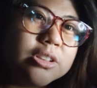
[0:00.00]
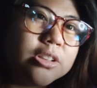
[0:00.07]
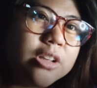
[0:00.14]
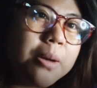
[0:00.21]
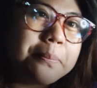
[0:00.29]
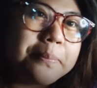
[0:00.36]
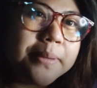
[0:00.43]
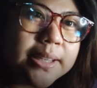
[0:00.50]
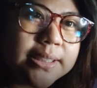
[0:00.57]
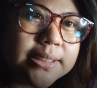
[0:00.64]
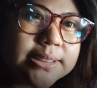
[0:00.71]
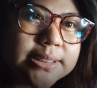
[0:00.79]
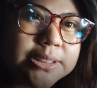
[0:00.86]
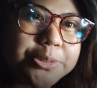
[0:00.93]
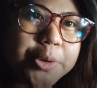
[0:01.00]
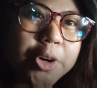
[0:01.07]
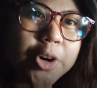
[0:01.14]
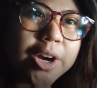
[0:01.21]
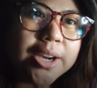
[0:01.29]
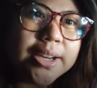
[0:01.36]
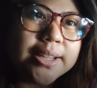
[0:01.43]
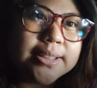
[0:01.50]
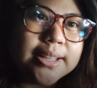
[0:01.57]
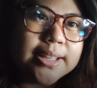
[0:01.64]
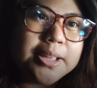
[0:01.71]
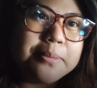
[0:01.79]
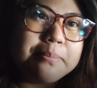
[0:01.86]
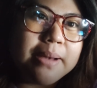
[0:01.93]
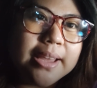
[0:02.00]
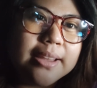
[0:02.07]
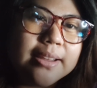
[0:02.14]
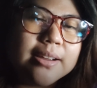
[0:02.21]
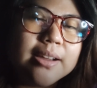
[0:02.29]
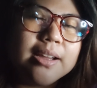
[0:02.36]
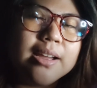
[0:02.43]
topics regarding the e-bike.